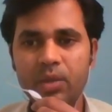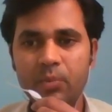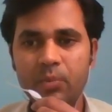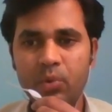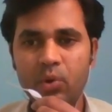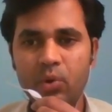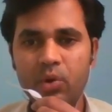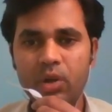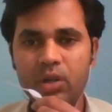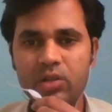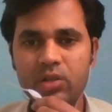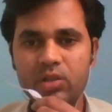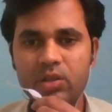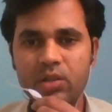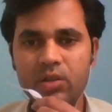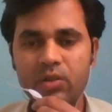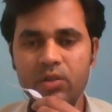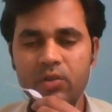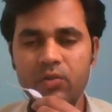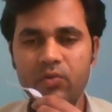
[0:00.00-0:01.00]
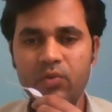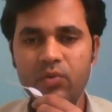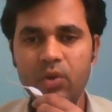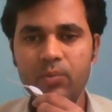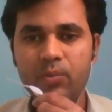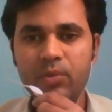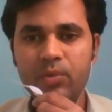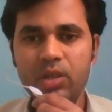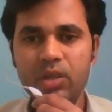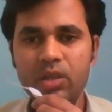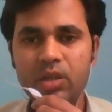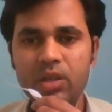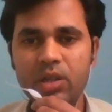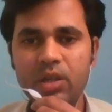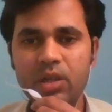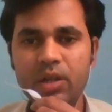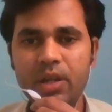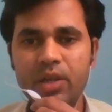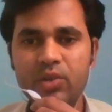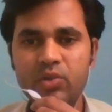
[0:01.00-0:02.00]
products from the
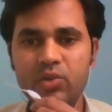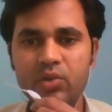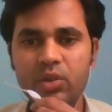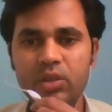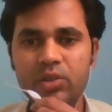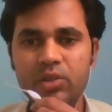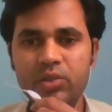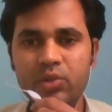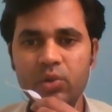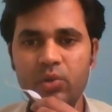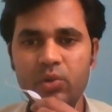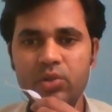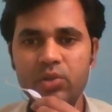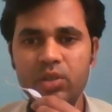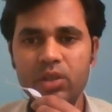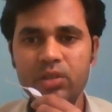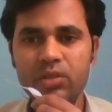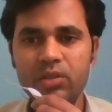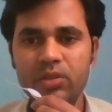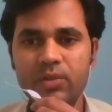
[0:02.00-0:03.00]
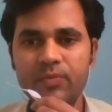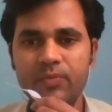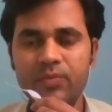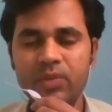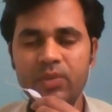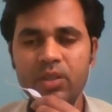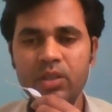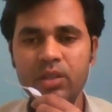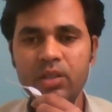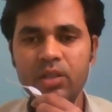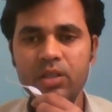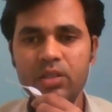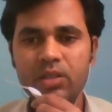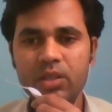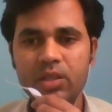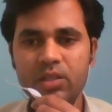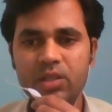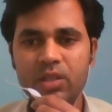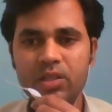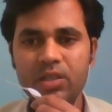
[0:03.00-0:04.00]
natural sources
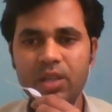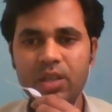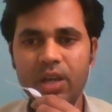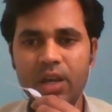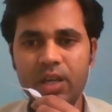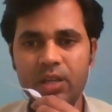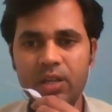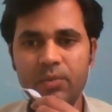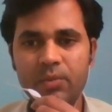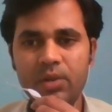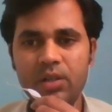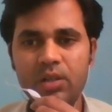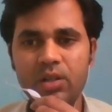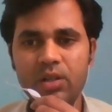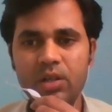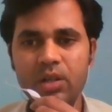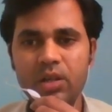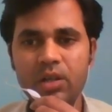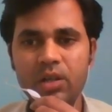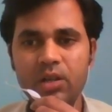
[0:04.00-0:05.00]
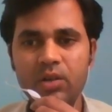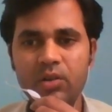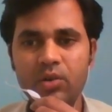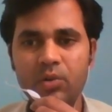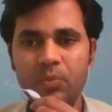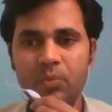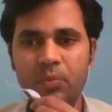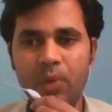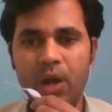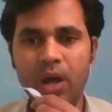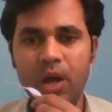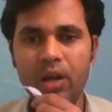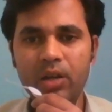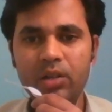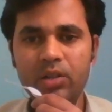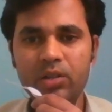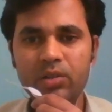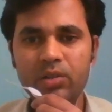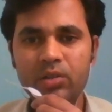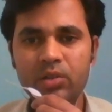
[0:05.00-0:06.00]
such as the animal or
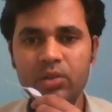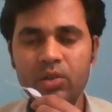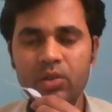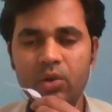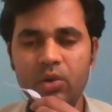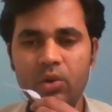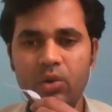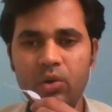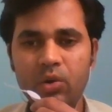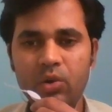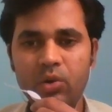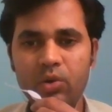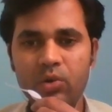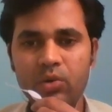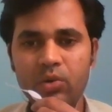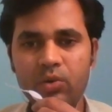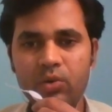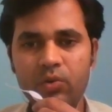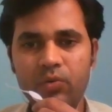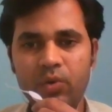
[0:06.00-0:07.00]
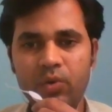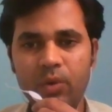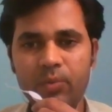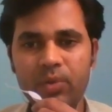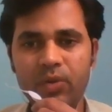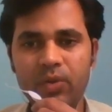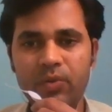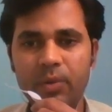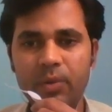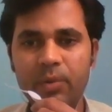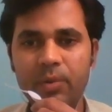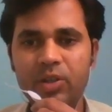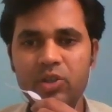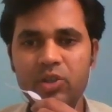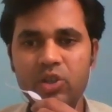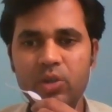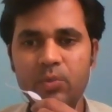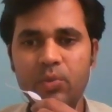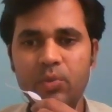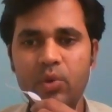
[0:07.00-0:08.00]
plant or from the
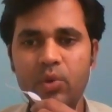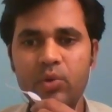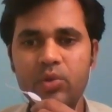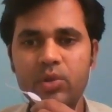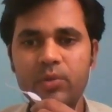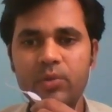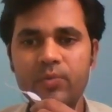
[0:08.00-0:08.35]
fermentation broth,